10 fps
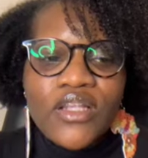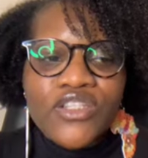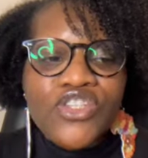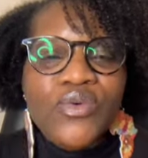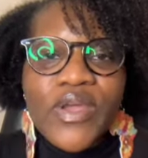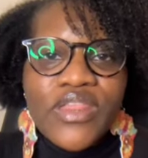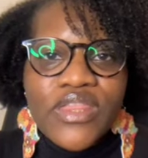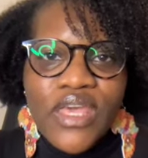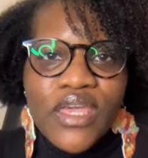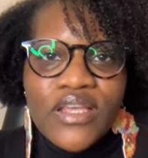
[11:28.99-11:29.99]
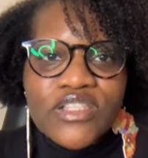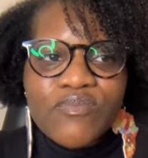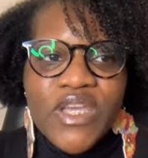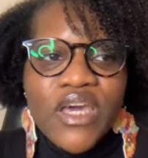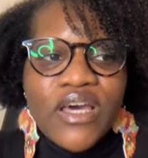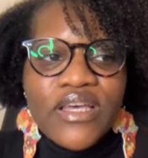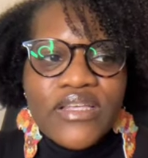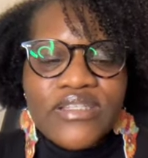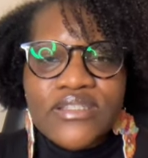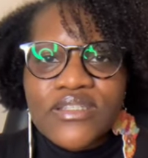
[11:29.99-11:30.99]
doing things
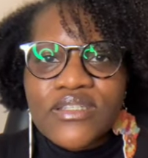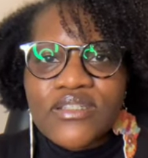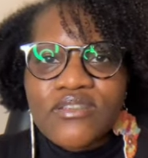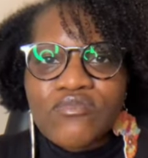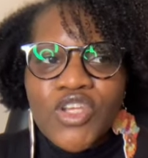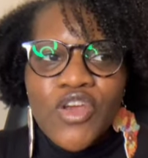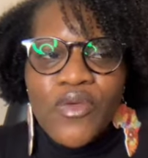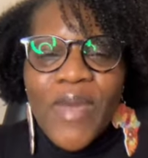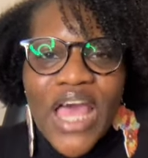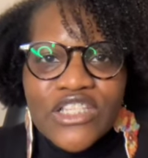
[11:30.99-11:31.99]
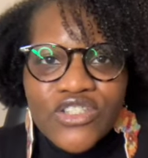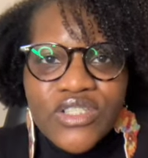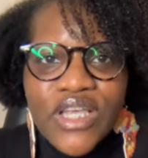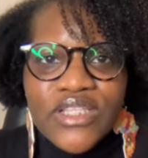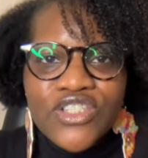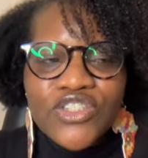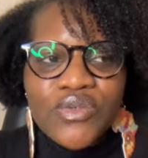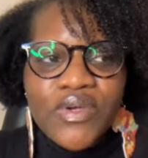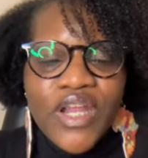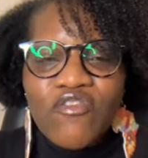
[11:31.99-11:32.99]
because, you know, the pastor says to
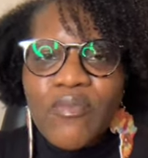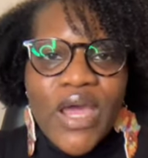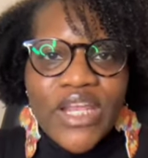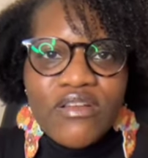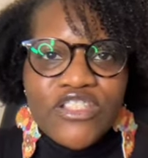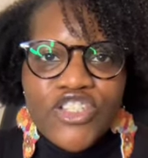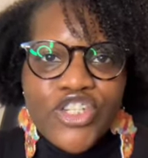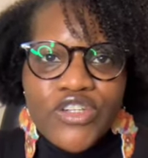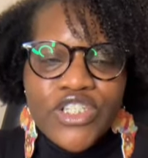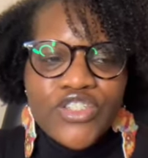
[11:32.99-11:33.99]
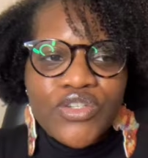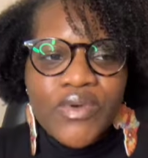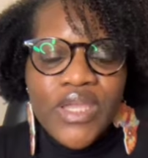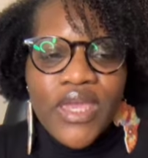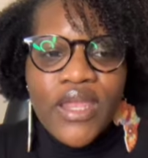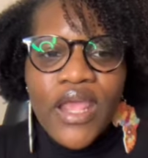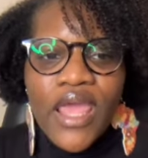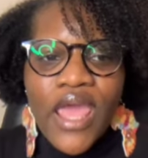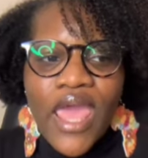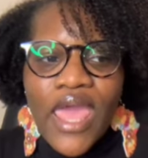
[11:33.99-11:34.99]
do it, everybody else in church is doing it,
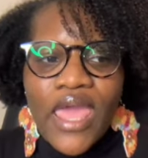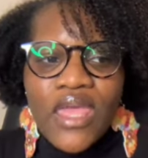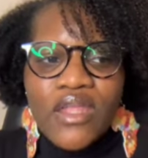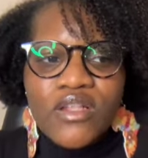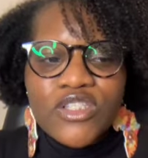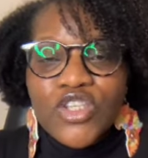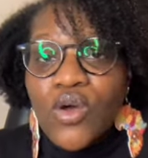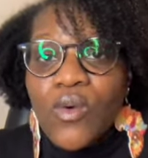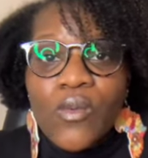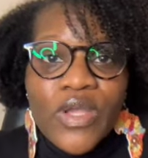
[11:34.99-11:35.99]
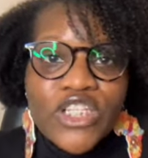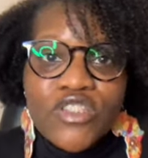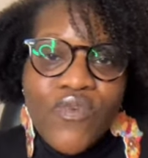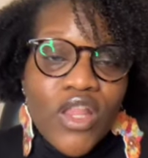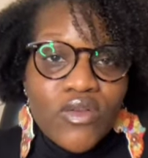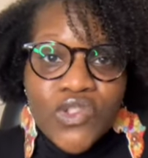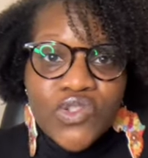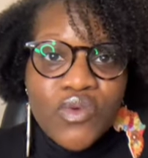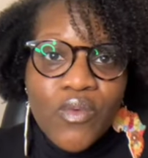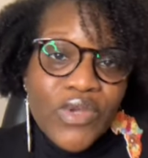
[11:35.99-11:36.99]
and so we just follow
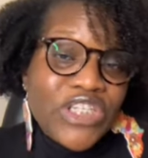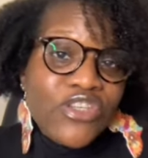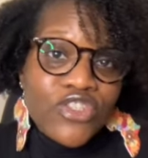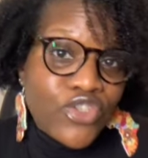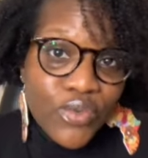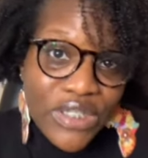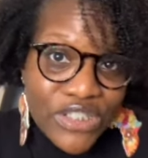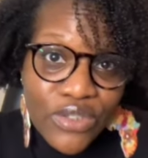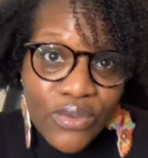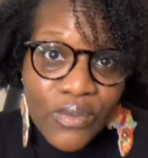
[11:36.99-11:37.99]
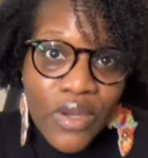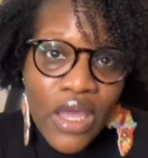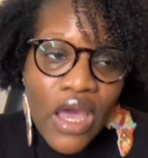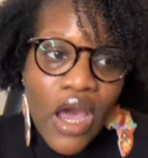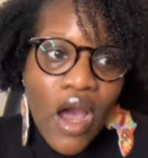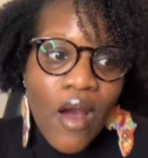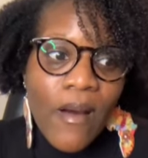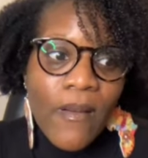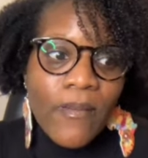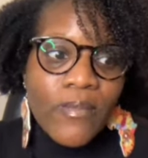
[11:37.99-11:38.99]
suit and we just do it too.
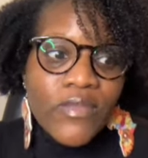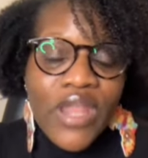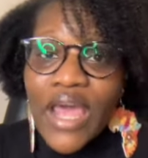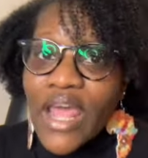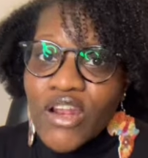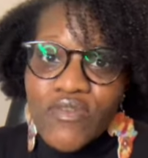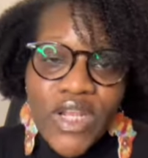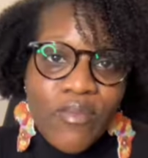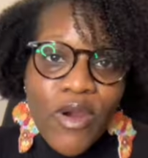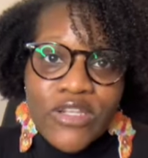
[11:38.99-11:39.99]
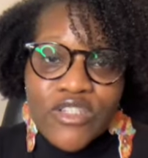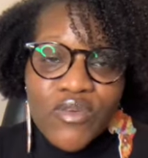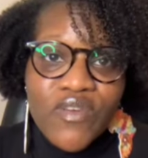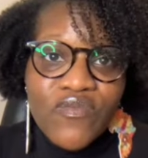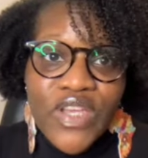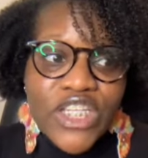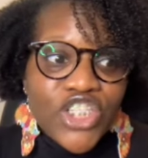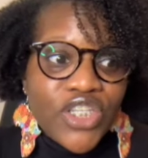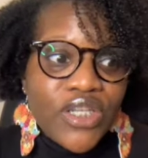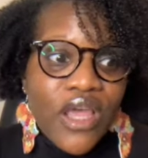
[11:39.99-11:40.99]
Not out of any personal
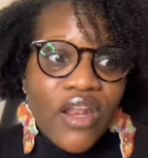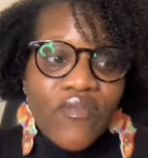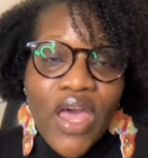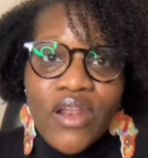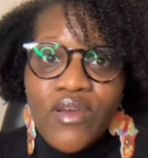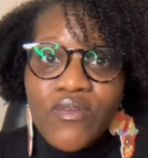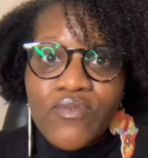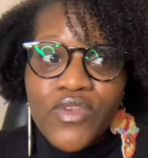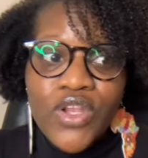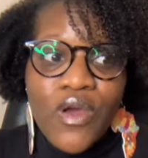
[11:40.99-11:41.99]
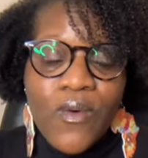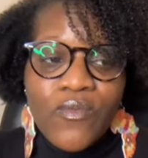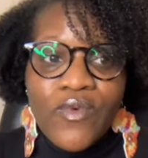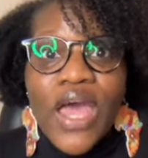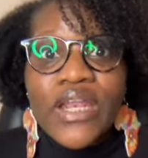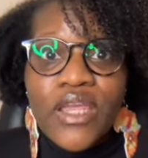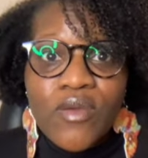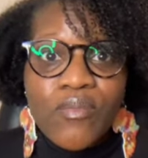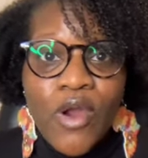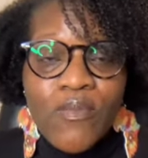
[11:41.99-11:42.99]
conviction, not out of you know, finding
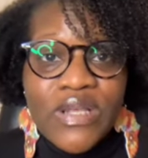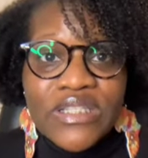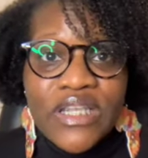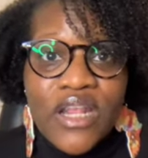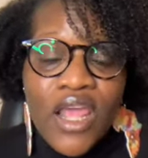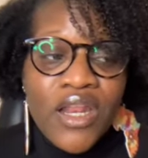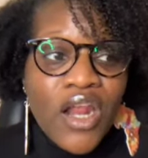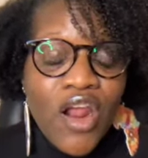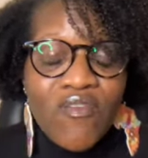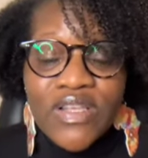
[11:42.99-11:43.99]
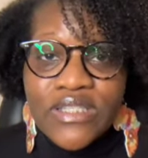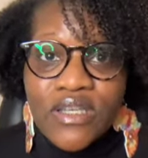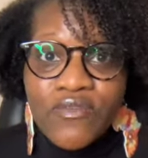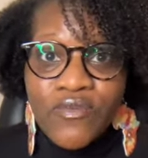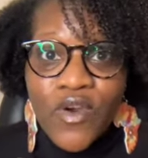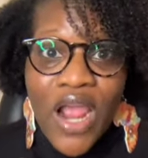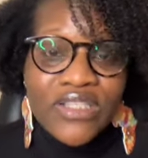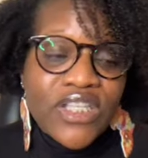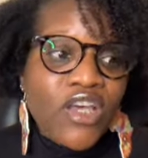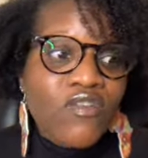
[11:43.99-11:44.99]
purpose in it and for
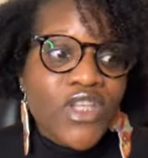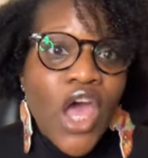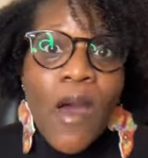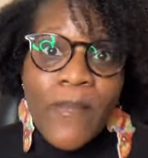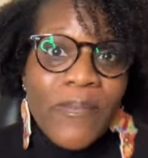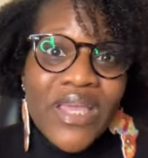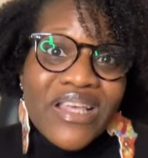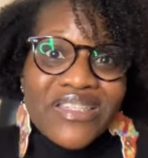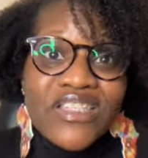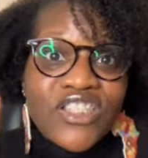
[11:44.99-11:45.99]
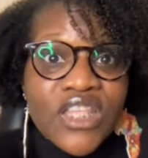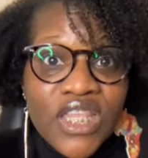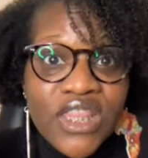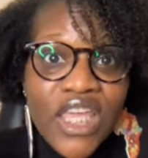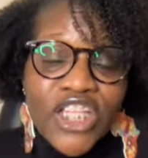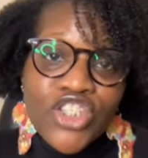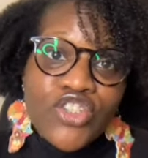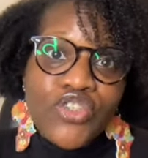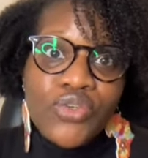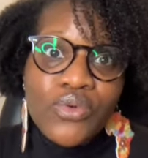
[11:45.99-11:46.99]
ourselves, but because it's the thing to
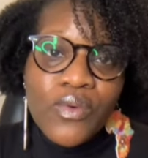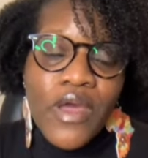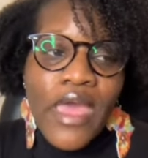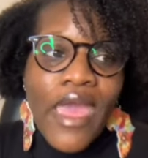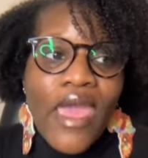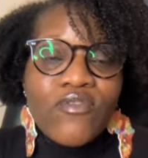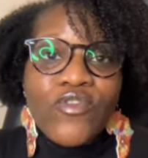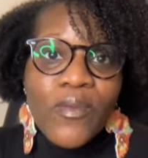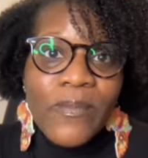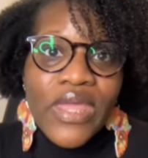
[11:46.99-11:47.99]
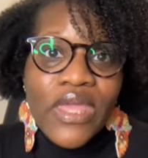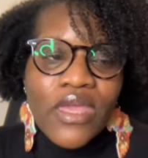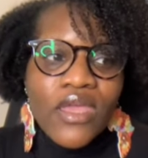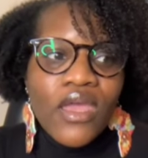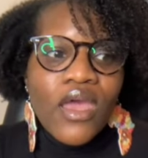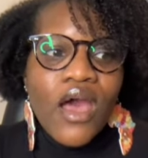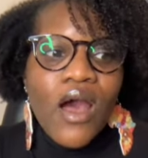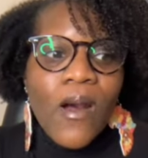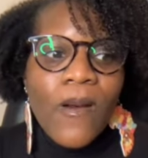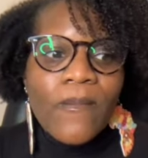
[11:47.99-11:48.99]
do. And for me,
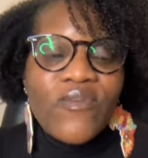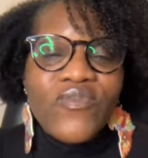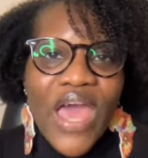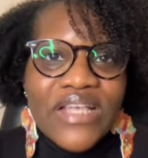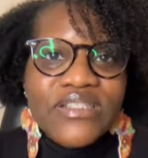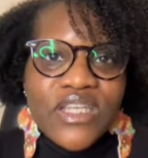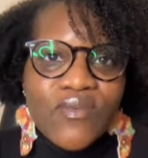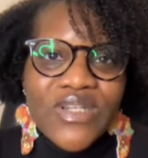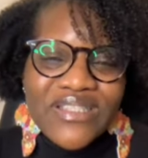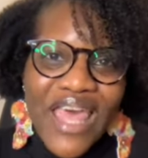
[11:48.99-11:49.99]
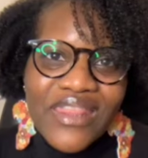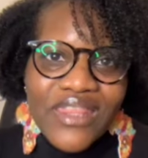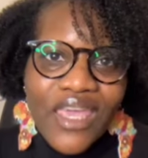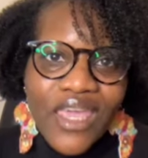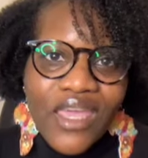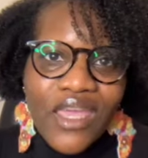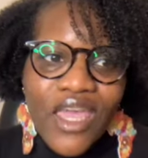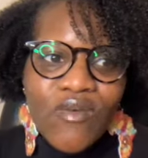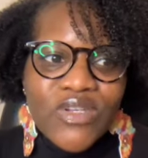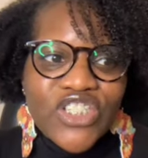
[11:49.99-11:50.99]
fasting was that thing.
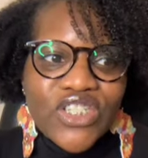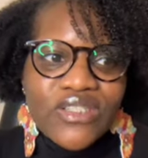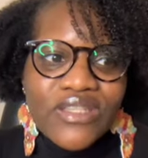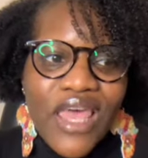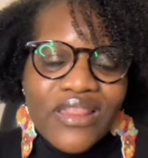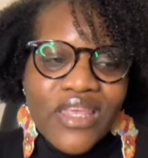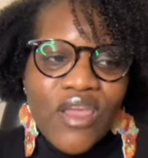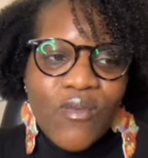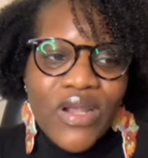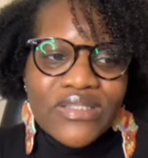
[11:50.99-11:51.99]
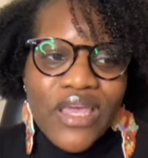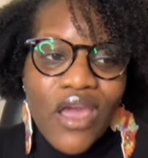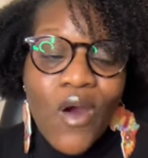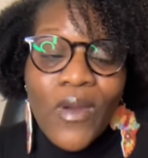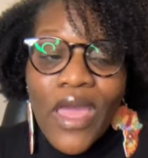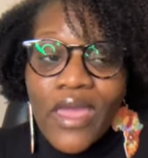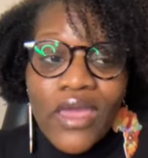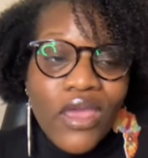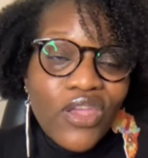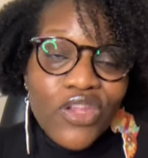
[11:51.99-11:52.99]
It was just that thing where it's like, okay,
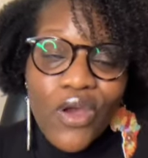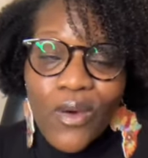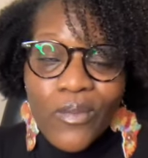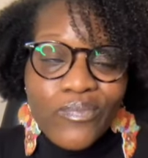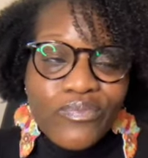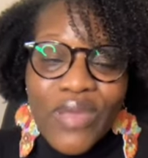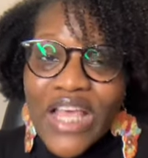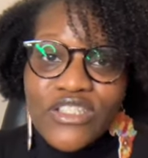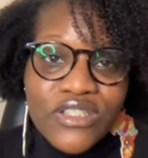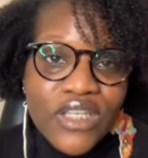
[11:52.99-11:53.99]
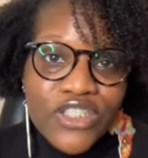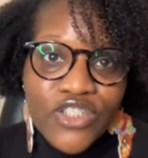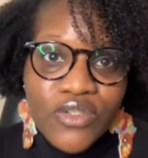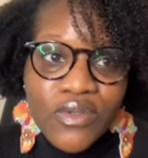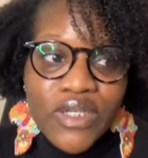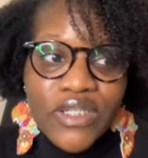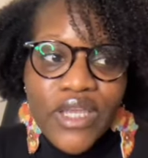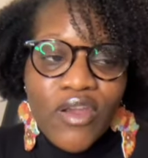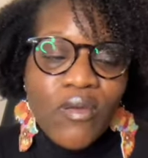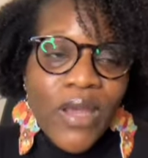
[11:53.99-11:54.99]
you know, pastor says to do it,
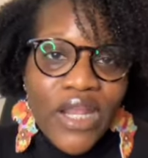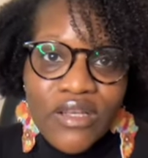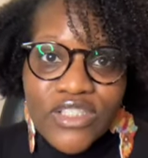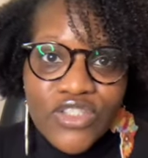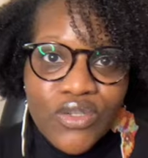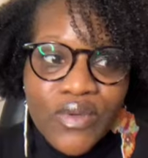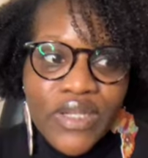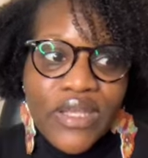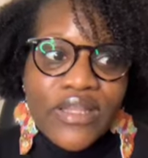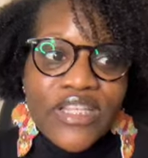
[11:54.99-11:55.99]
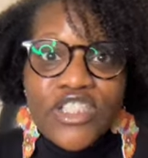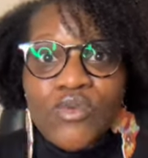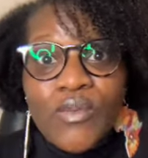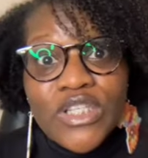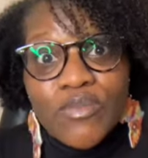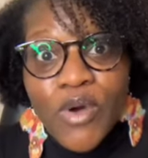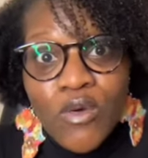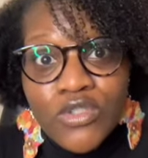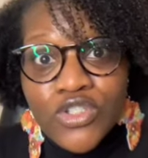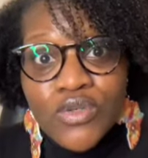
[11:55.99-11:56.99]
everybody else is doing it, this is what we're
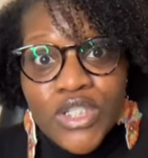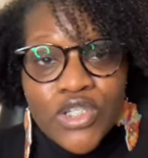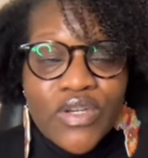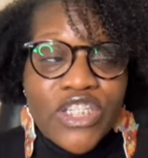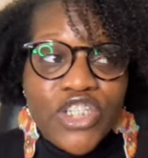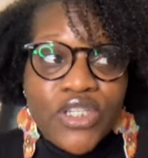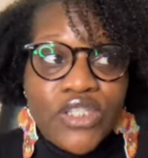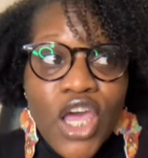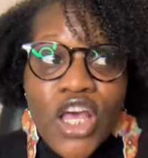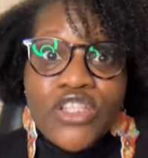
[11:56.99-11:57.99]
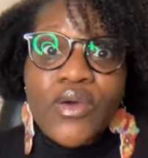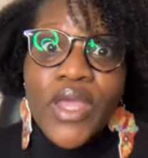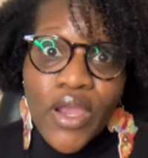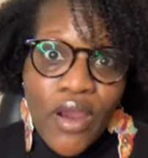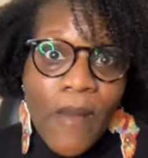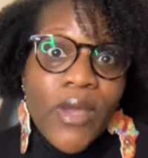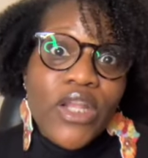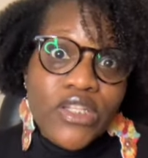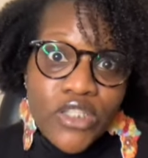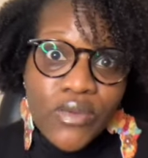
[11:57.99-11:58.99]
supposed to do as Christians, so here, I'm
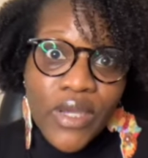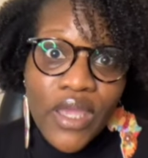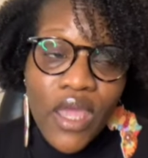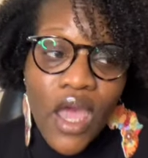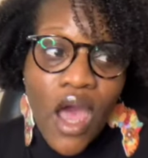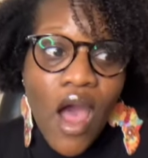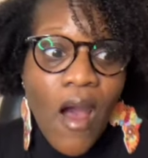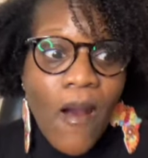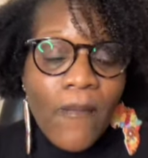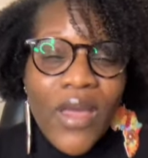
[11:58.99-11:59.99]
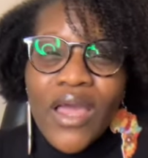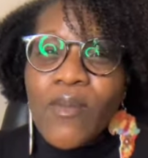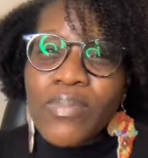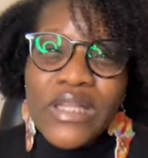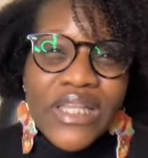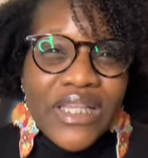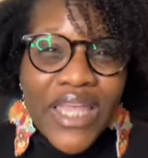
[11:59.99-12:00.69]
gonna do it. Completely